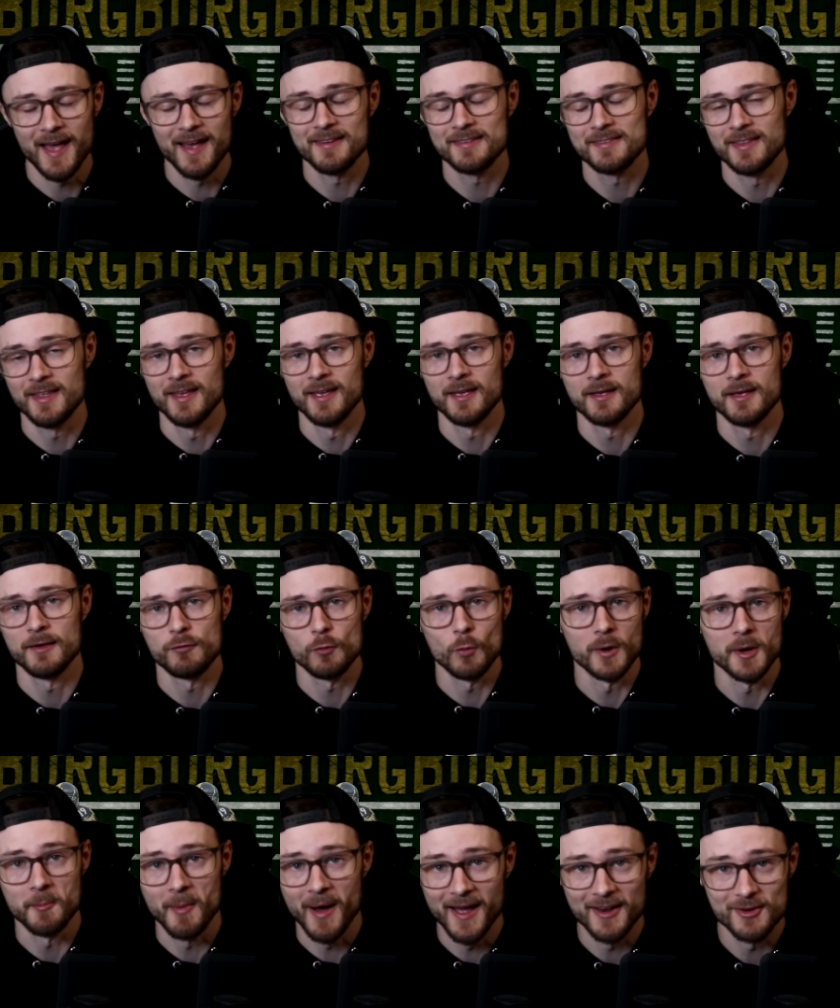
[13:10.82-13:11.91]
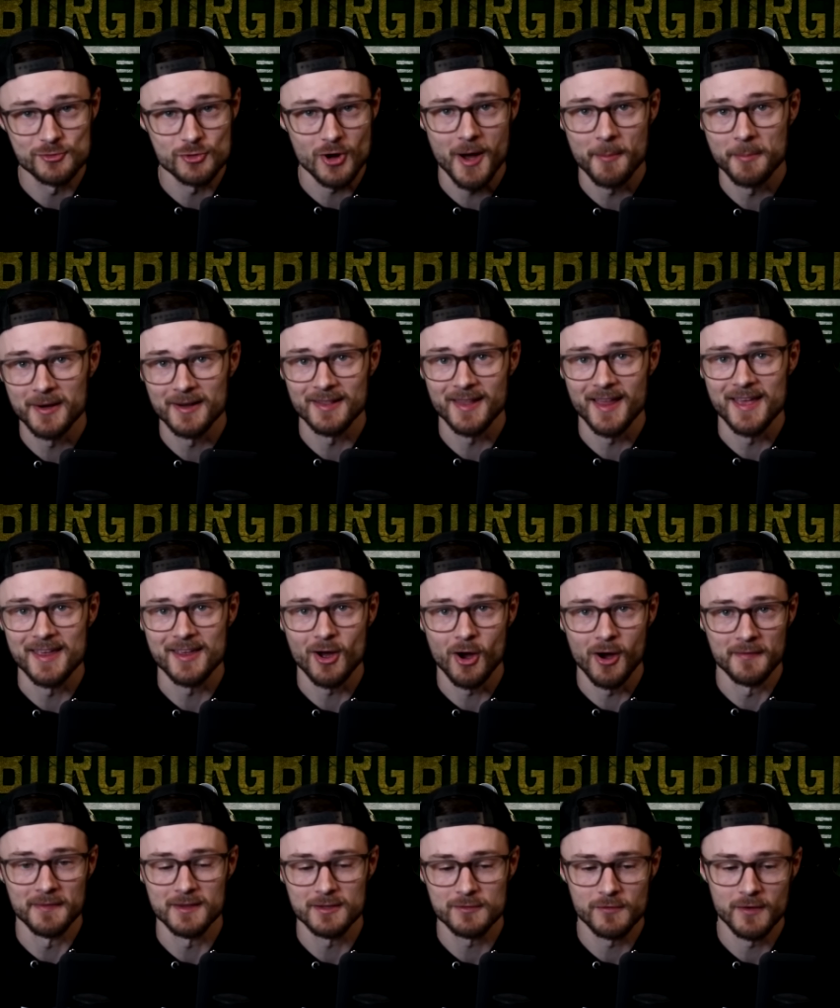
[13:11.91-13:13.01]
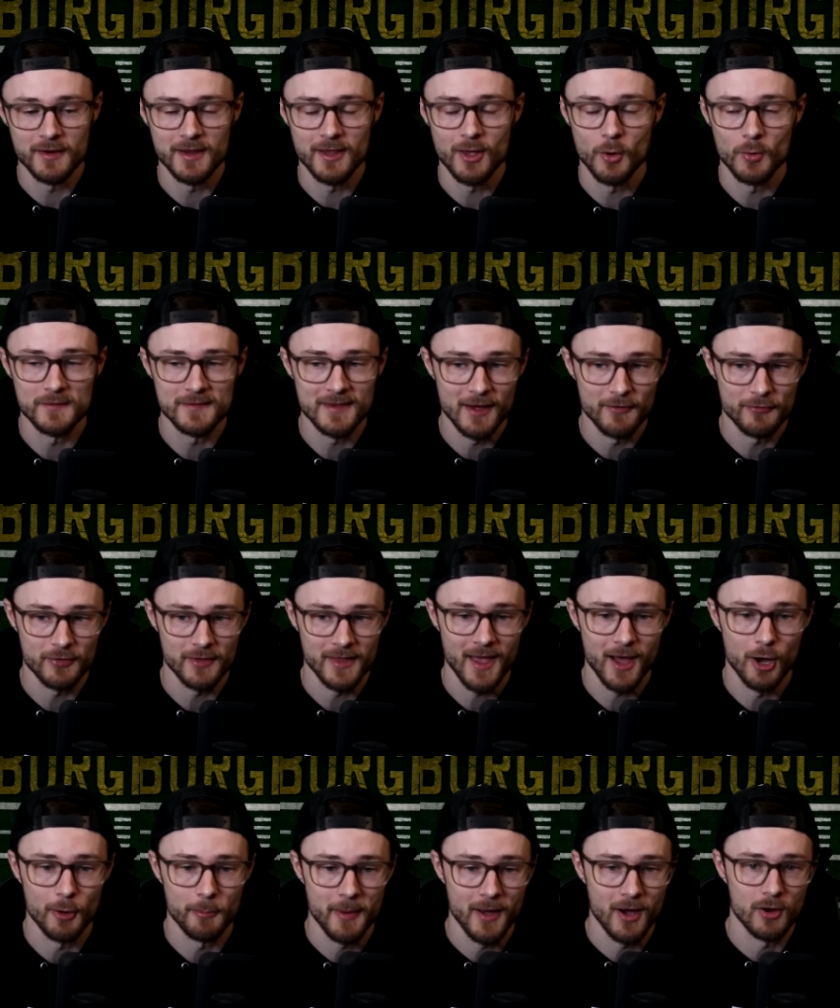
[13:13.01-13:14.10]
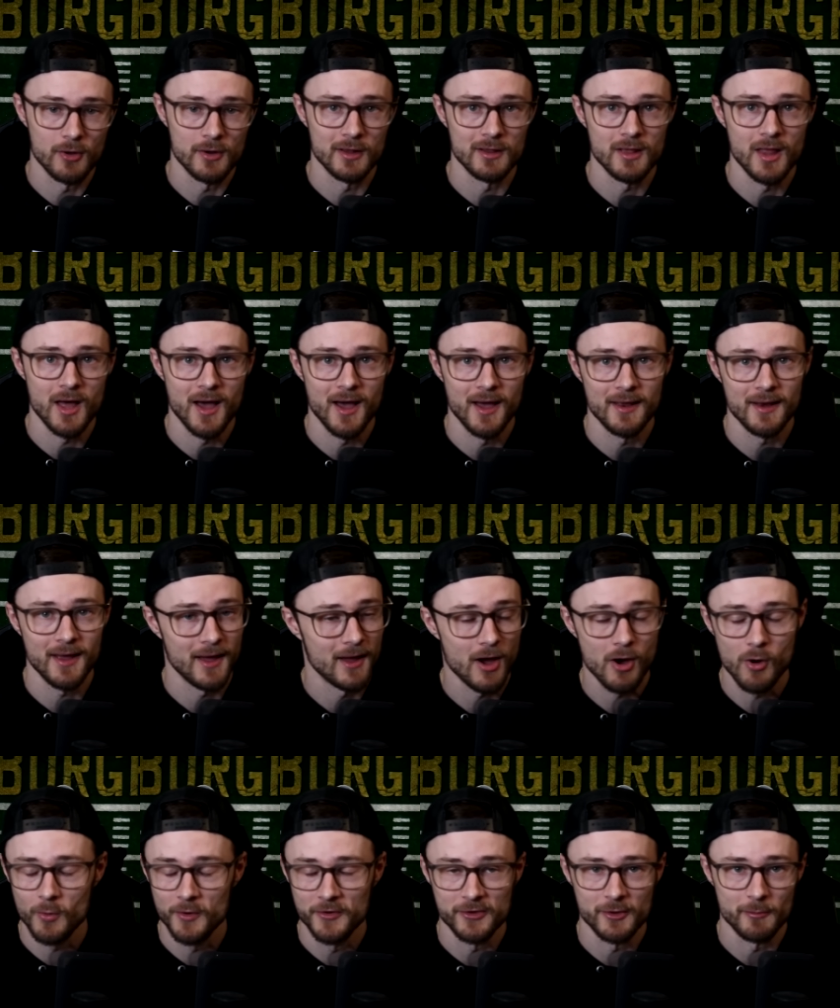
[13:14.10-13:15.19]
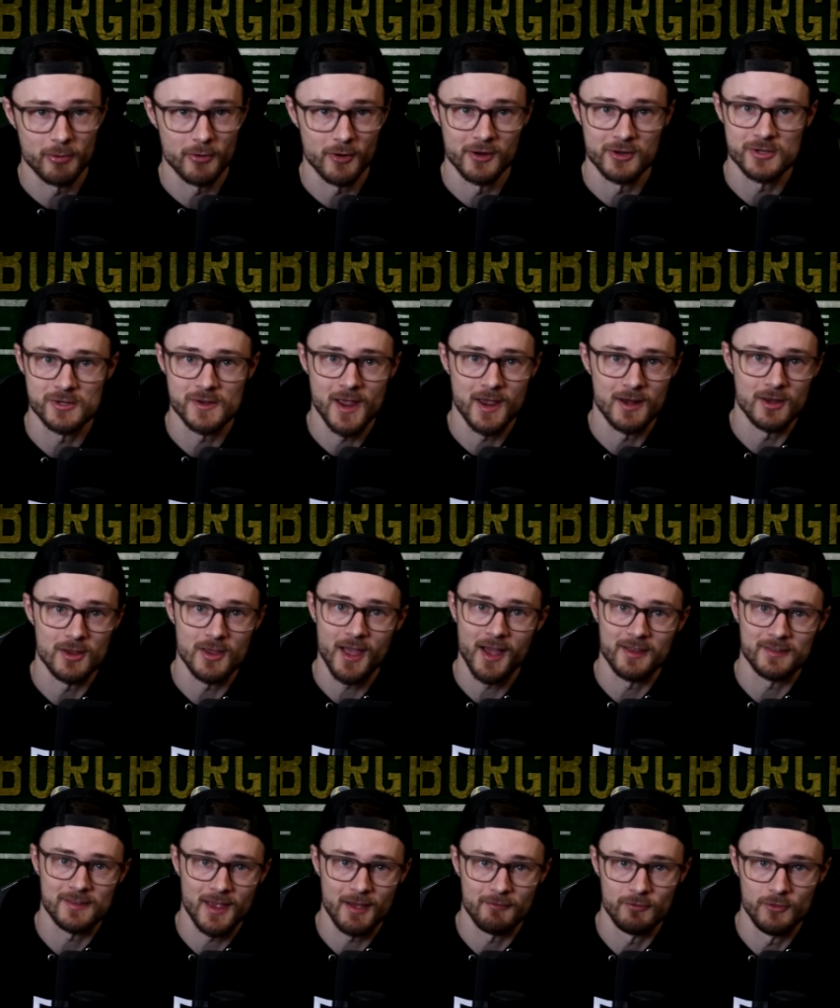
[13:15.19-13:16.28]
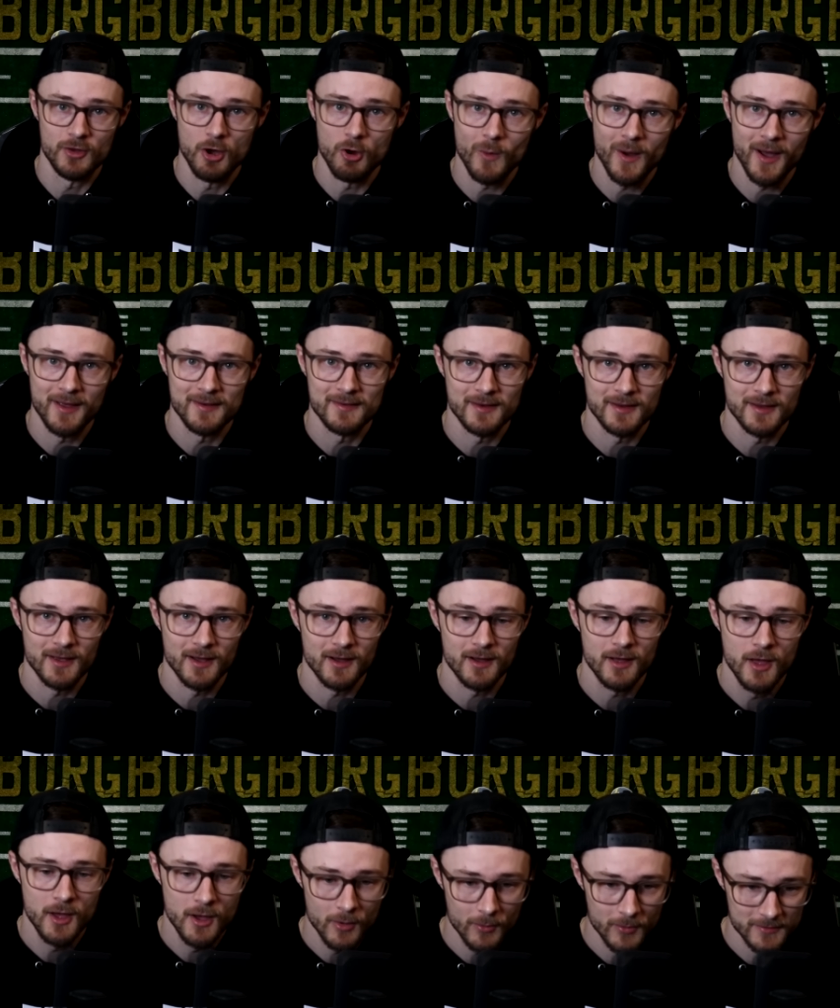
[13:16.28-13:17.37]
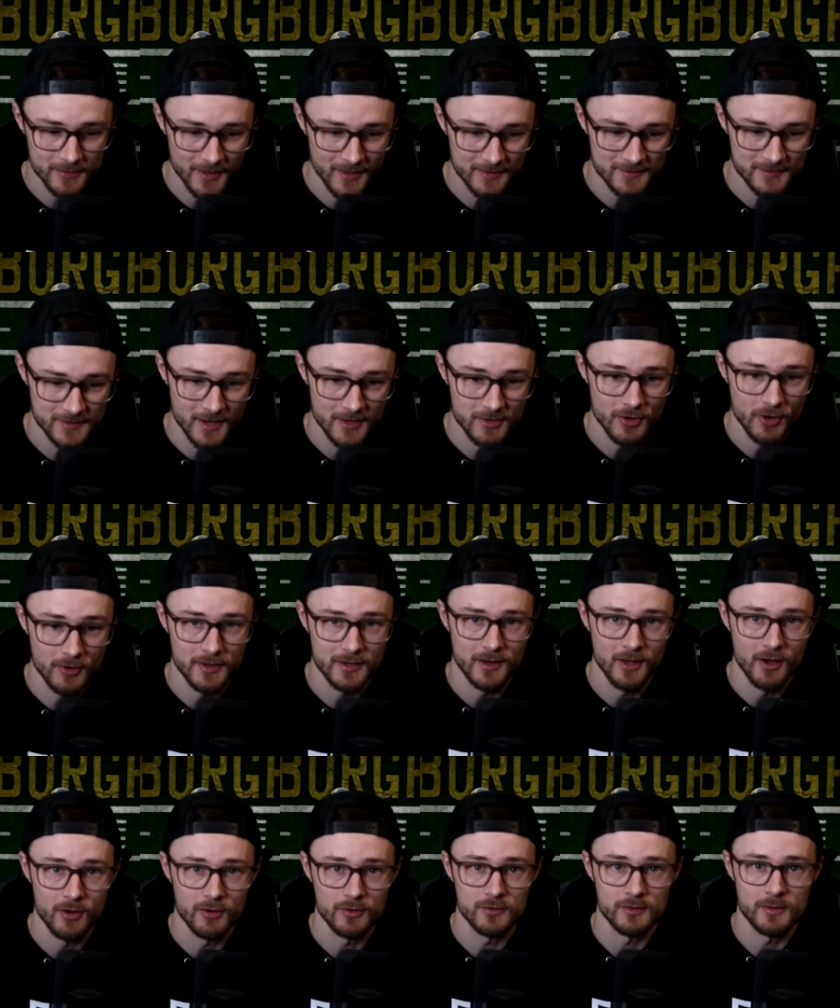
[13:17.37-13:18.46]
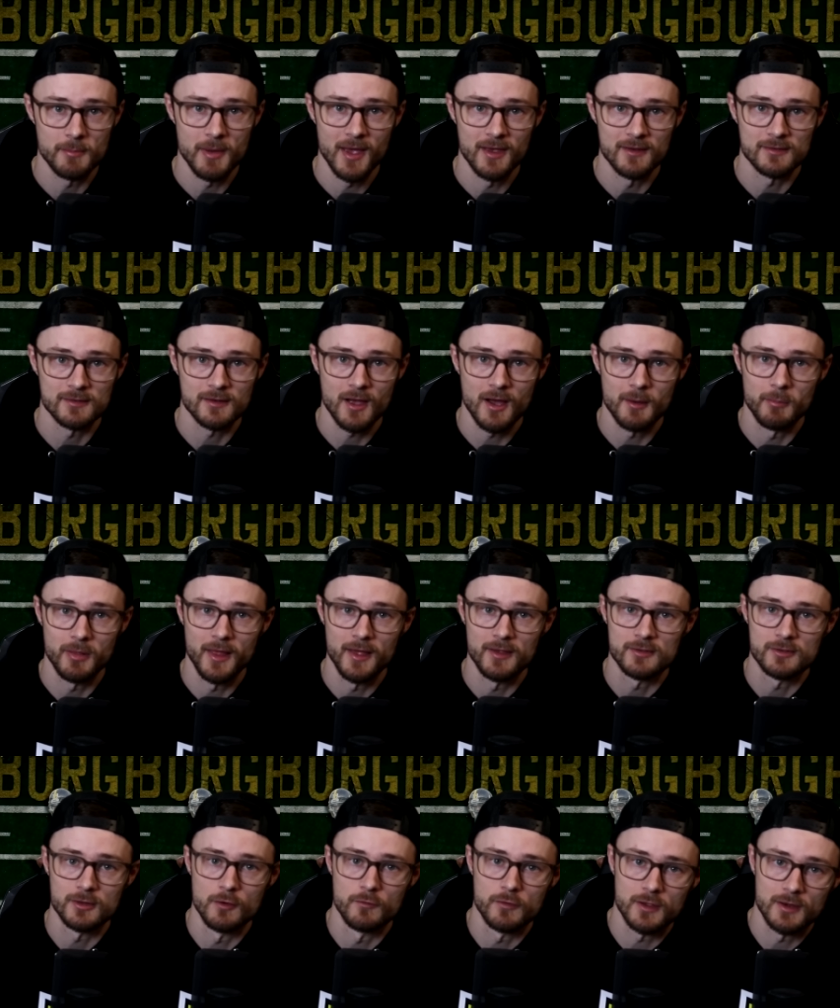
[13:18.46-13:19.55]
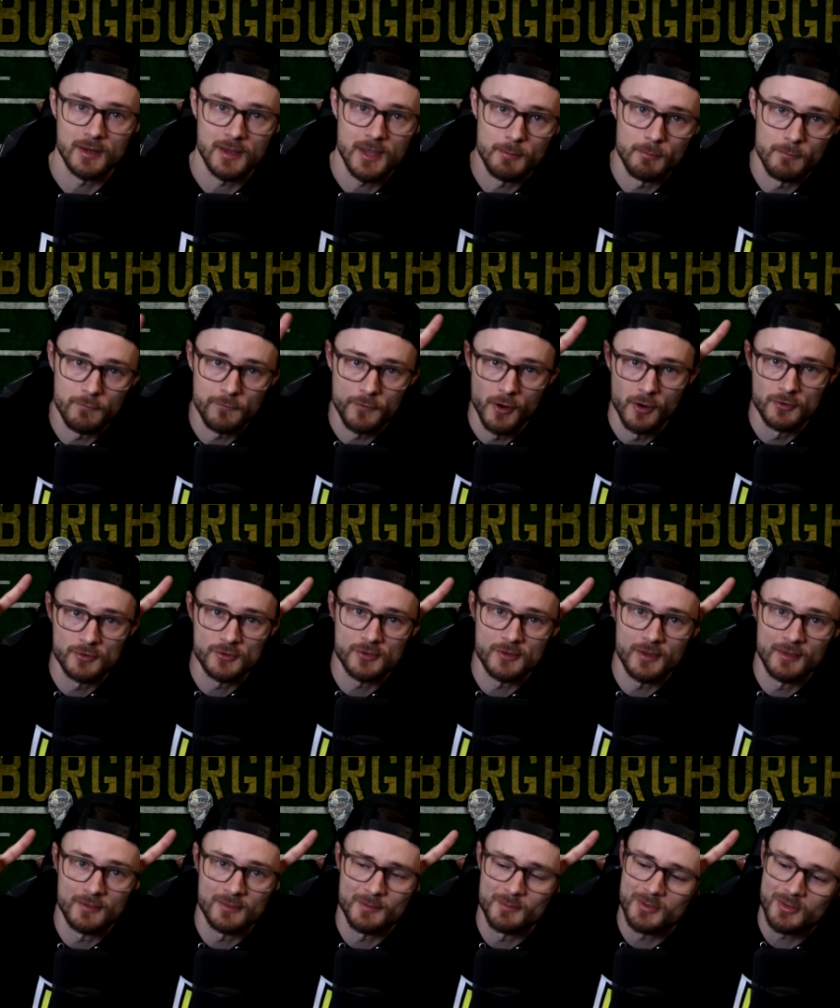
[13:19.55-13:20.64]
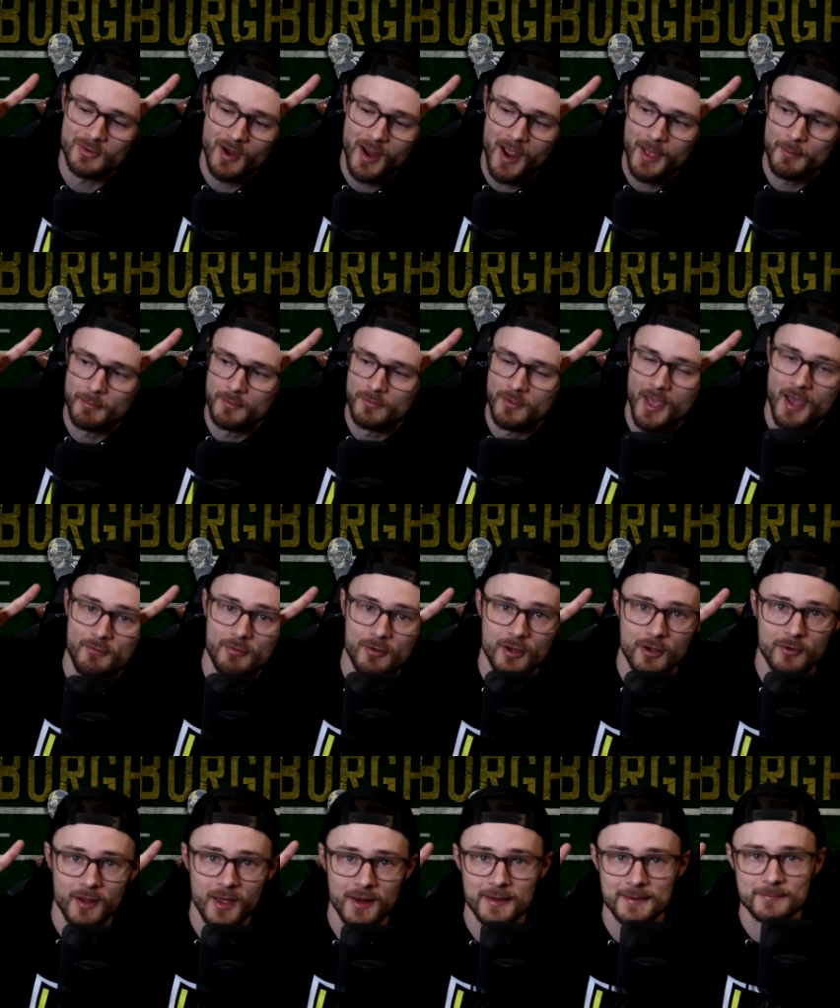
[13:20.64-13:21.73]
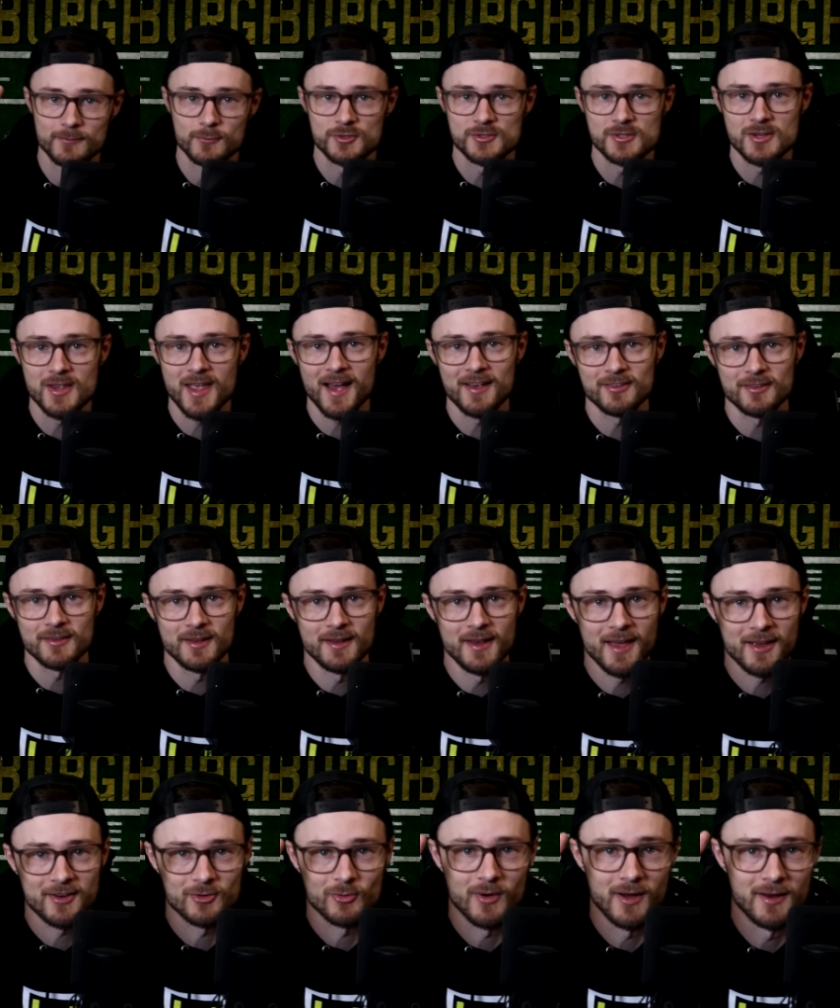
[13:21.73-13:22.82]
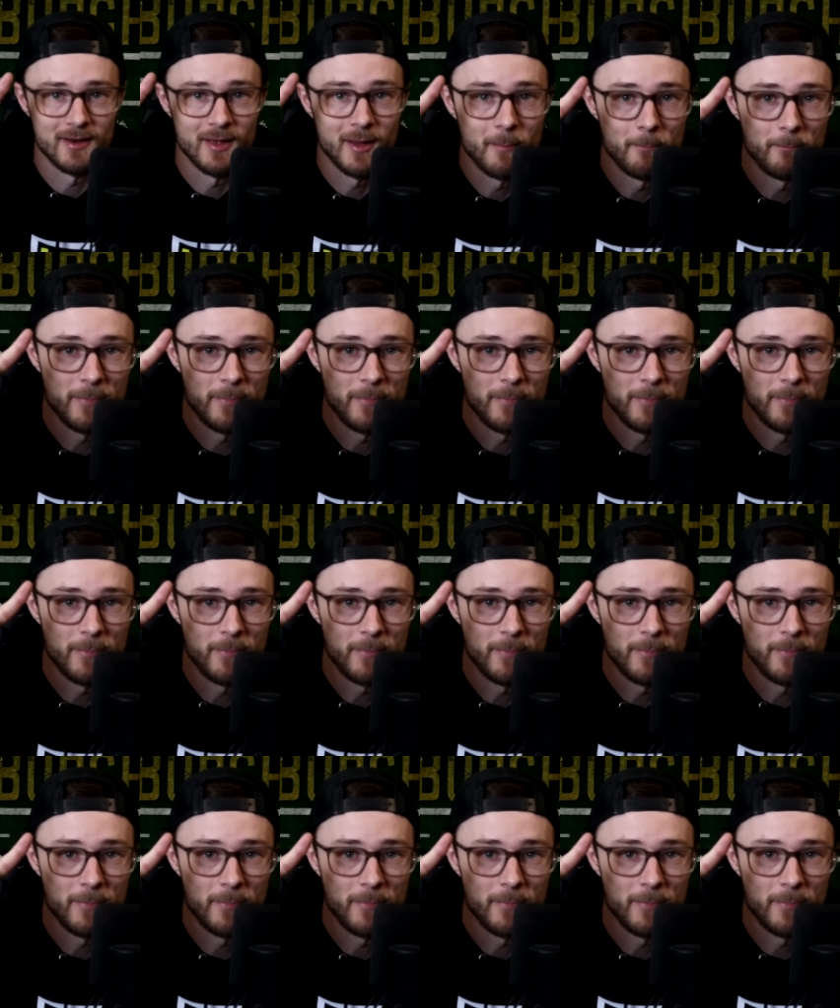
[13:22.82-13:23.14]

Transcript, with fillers: Last thing, if you wouldn't mind dropping a like on this video, it would definitely help out a lot. I always appreciate it. You guys have no idea. With that said, you already know you're the best. God bless. Don't forget to keep him first and subscribe if you haven't already. We'll see you guys on the next one.